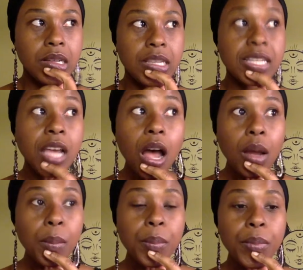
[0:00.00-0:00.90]

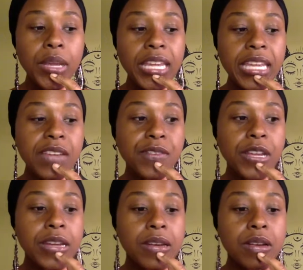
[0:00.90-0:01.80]
some
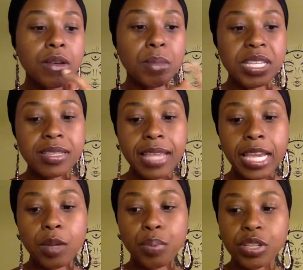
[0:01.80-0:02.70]
even
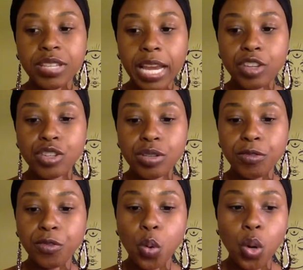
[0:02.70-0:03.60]
mistake protection
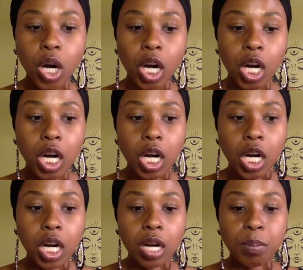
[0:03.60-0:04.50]
for
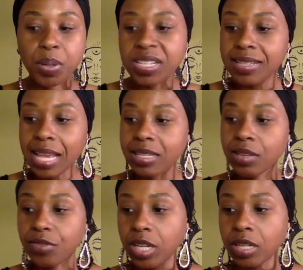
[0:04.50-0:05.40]

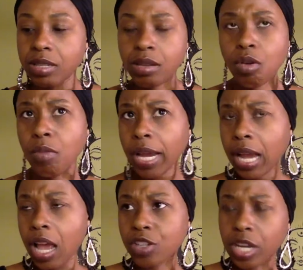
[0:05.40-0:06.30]
possessiveness. Oh my
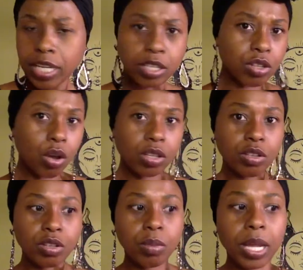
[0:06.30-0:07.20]
gosh, I can't talk
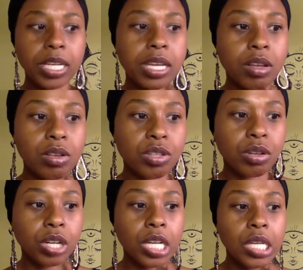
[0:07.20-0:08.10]
to nobody else,
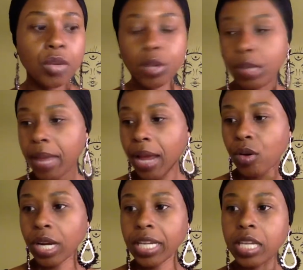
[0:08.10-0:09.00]
or when I'm
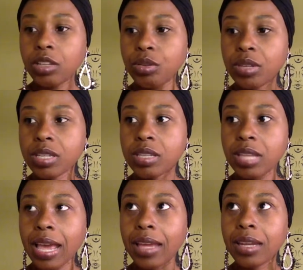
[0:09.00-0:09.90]
out, I can't do this and
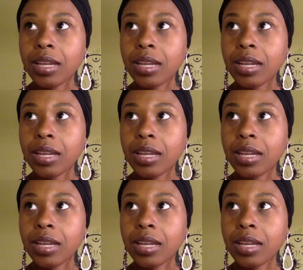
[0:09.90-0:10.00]
that.